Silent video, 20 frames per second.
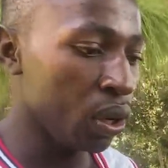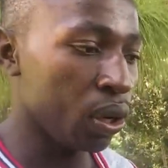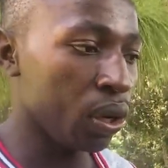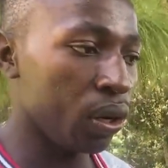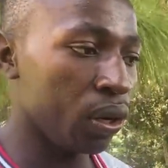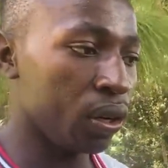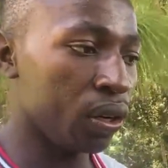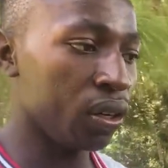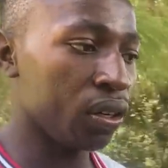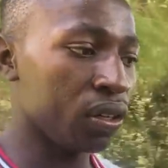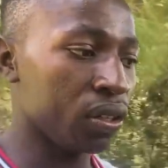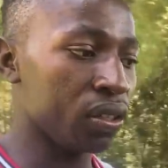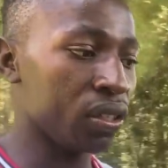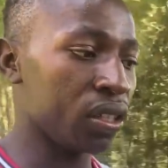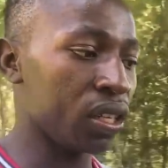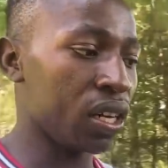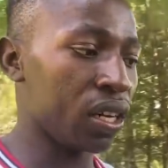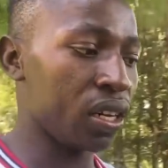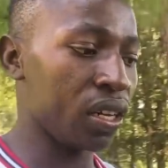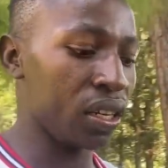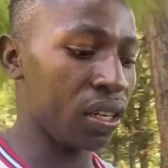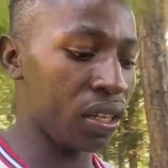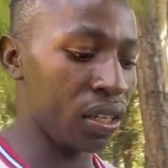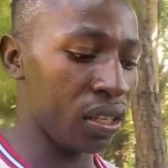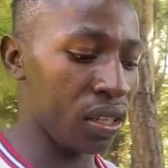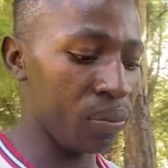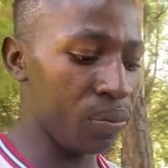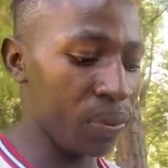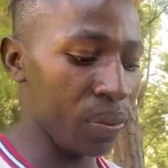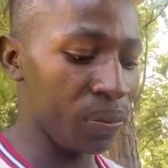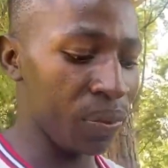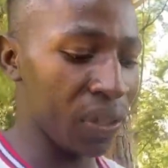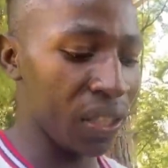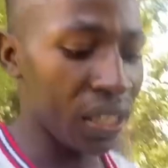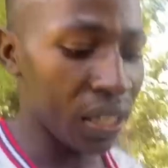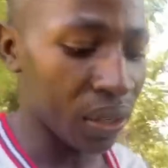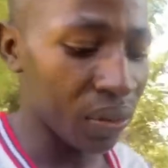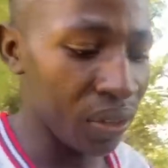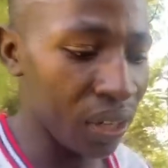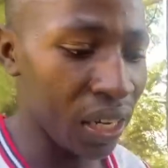on the people
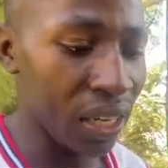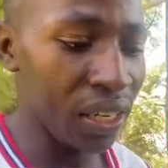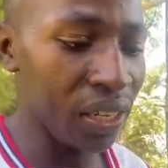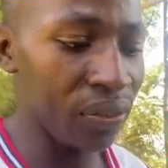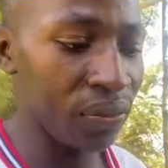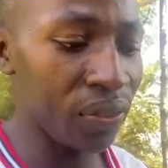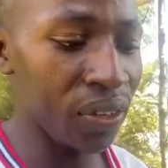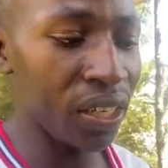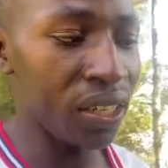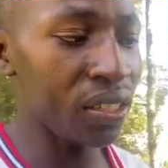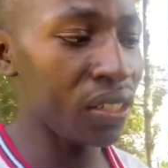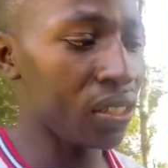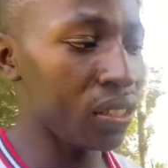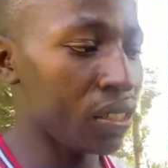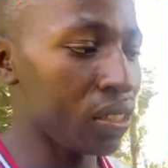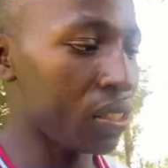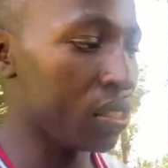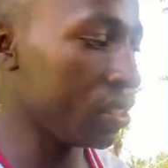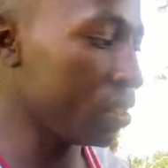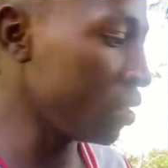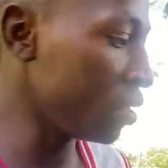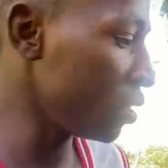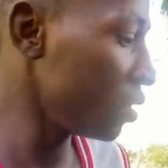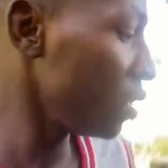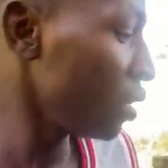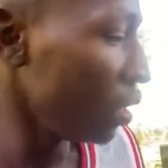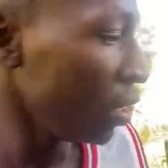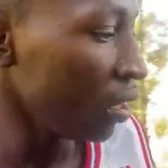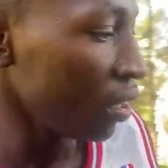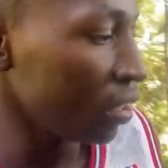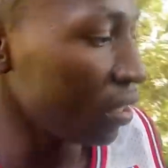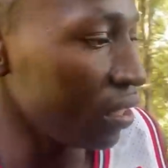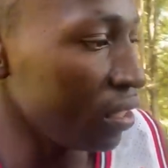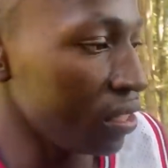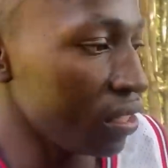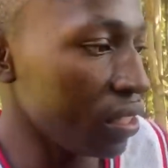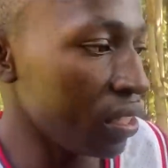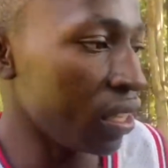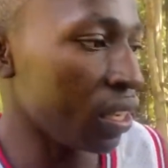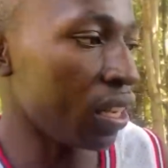that we are inviting here. This
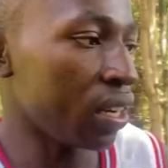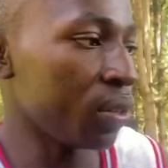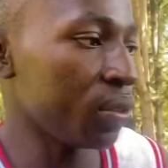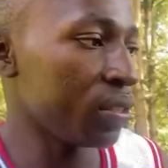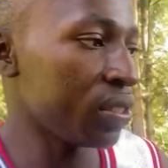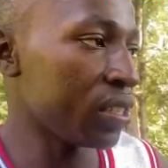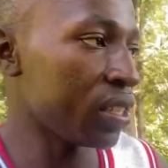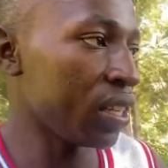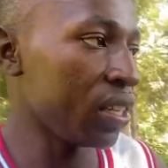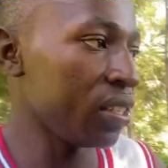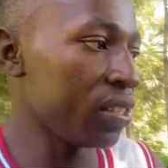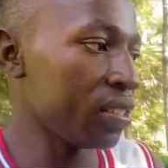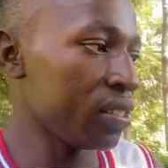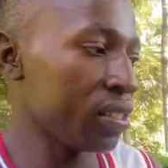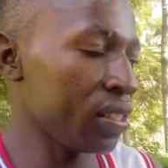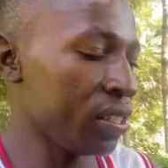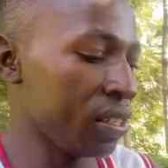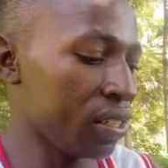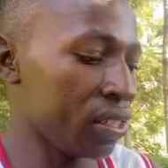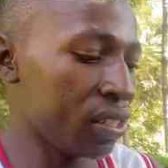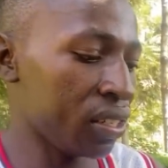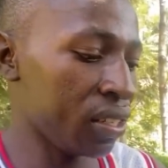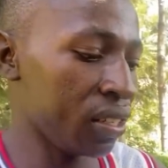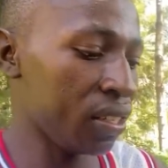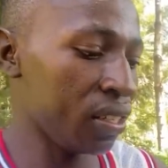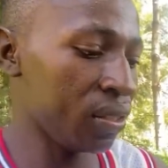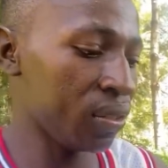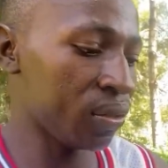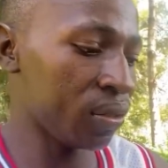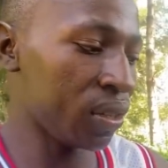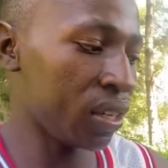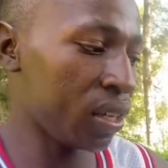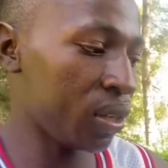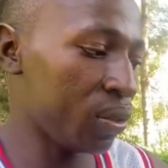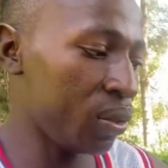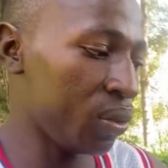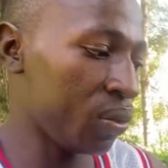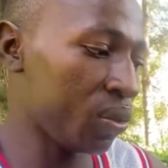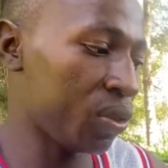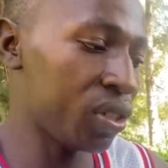is the outside sink. This is where we
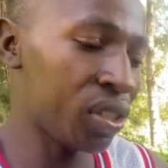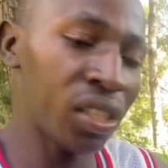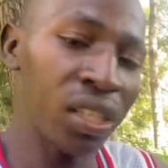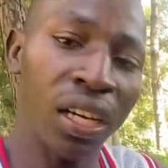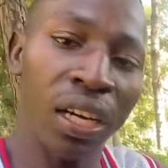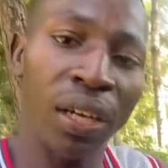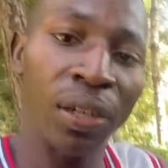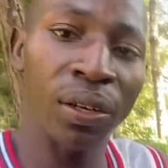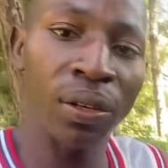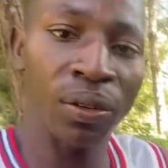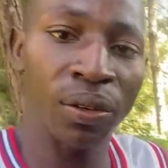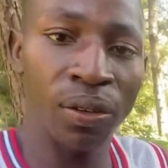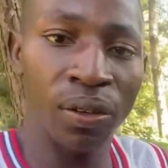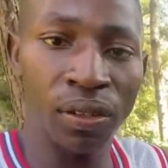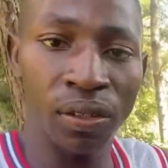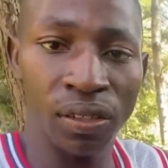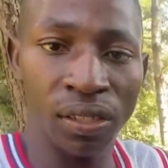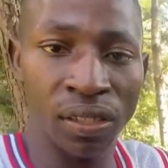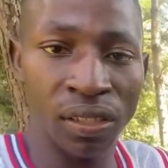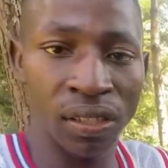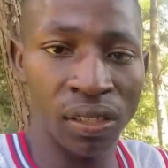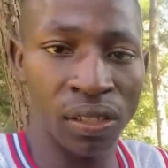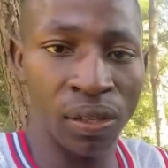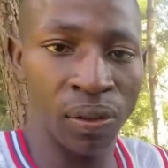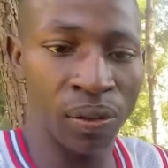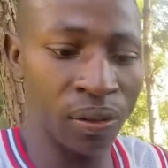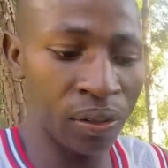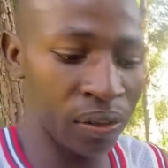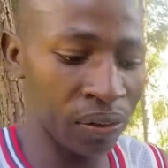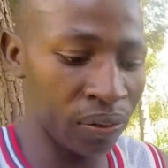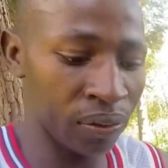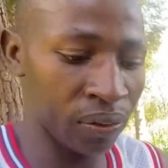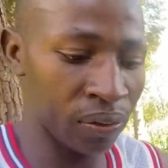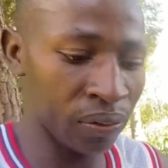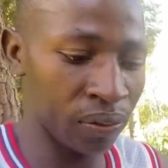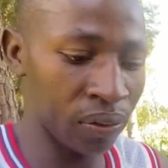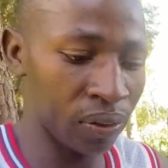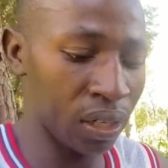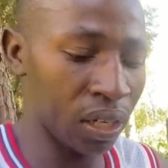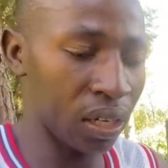wash our clothes
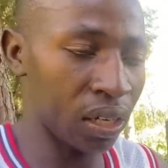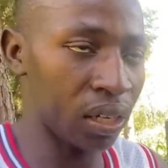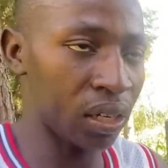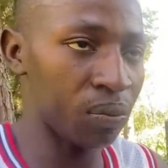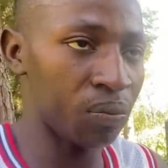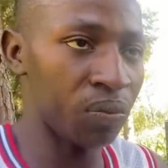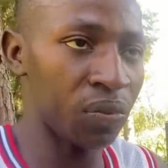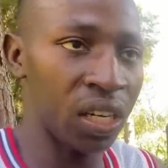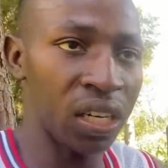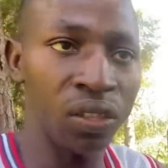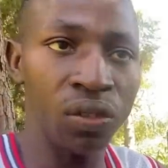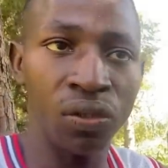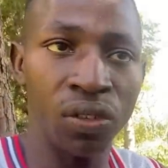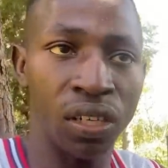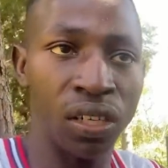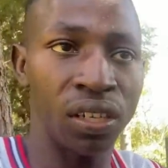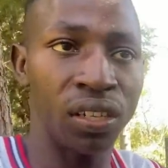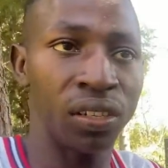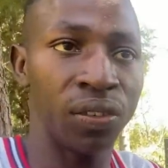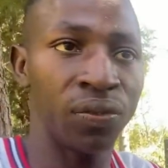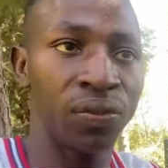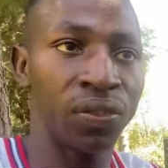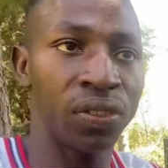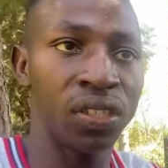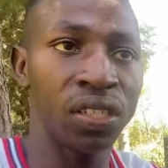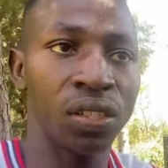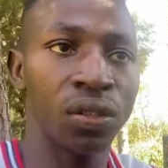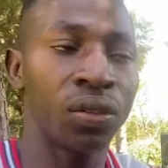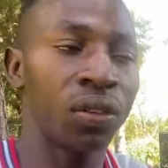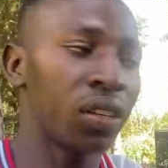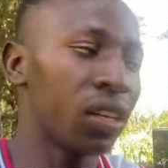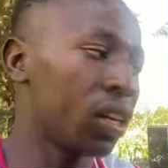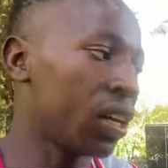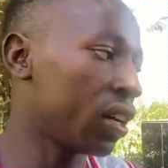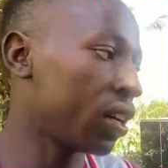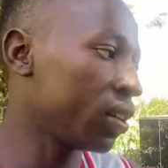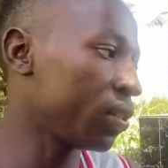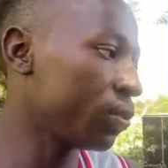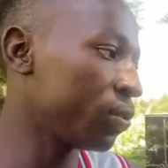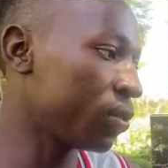manually. Physical
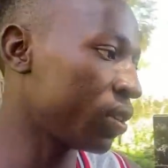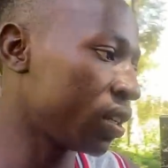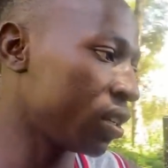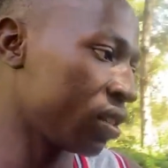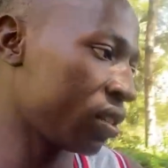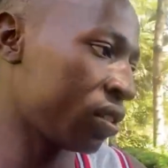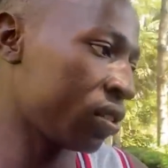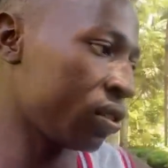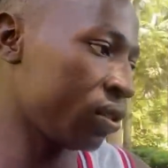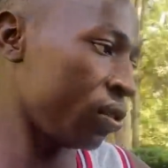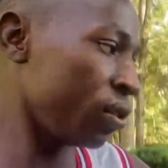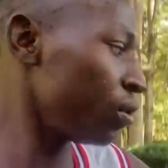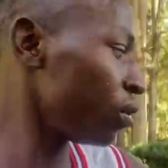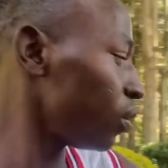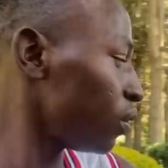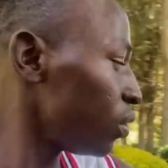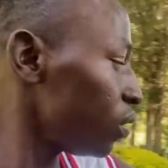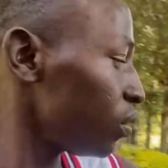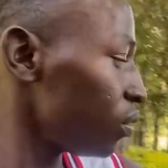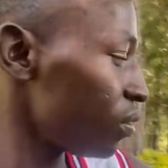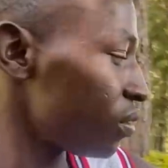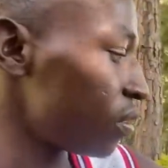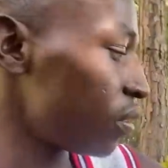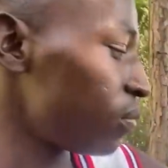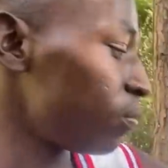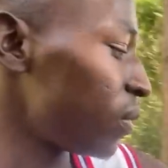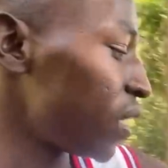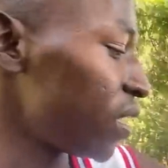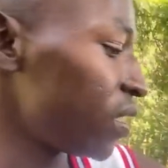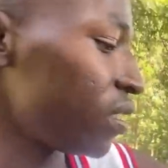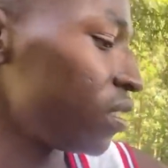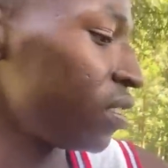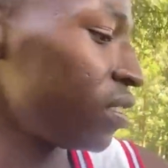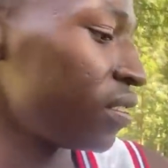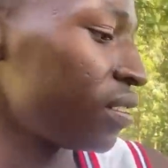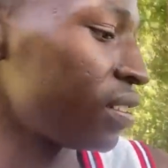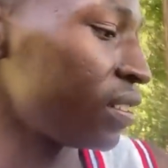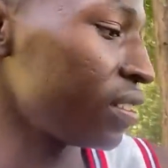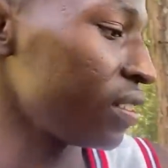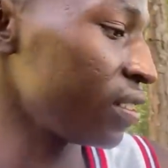hard work, no use of
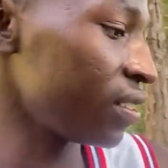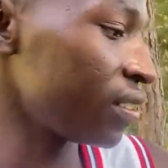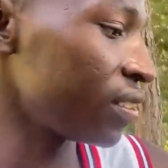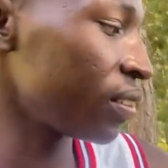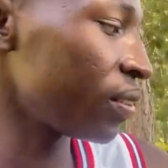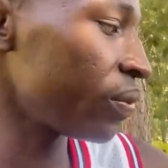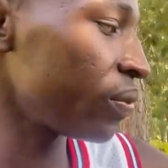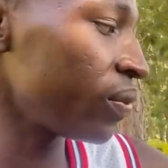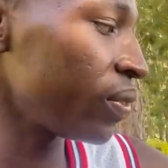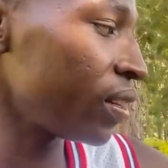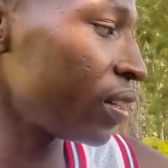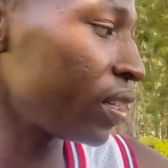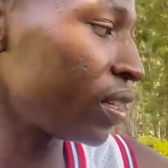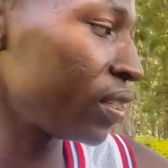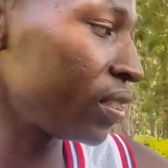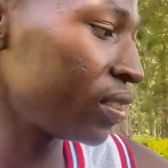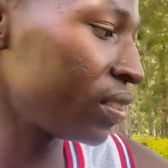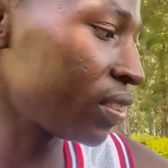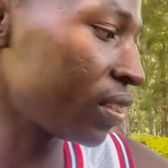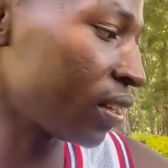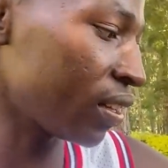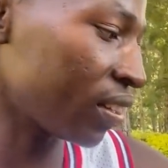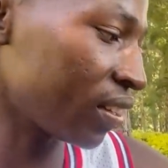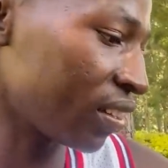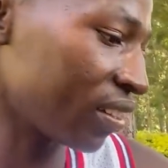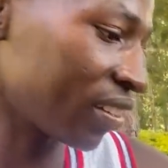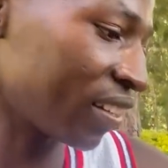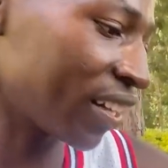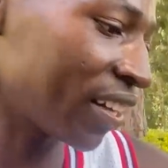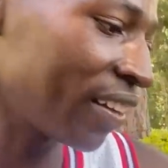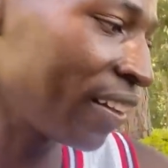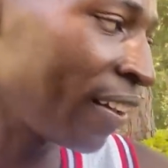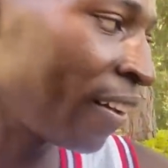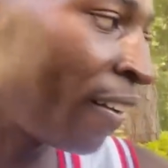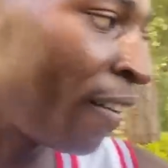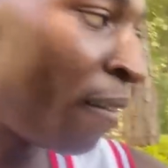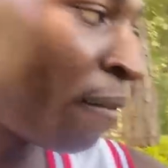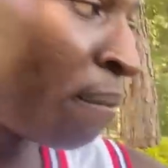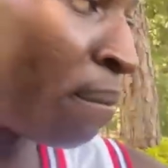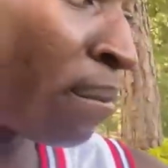machines here in the village.
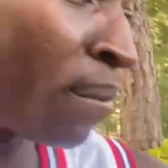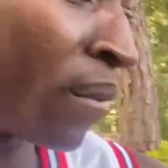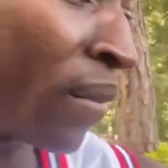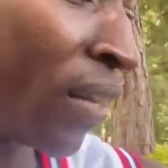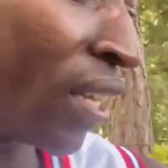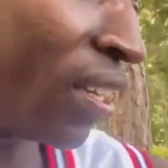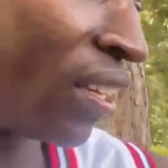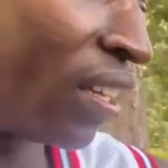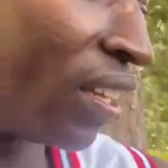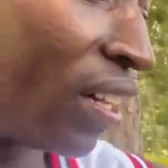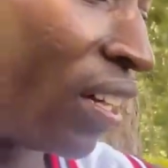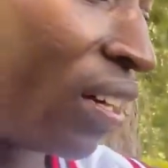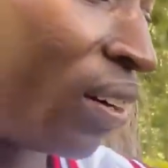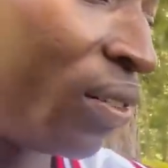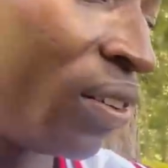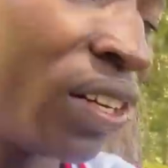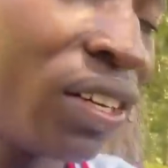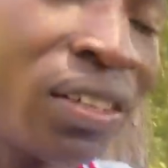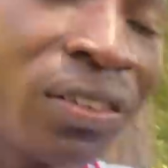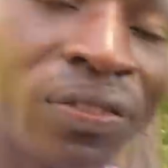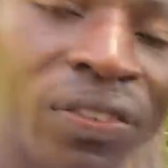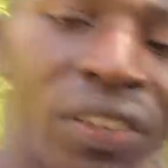Yeah, one of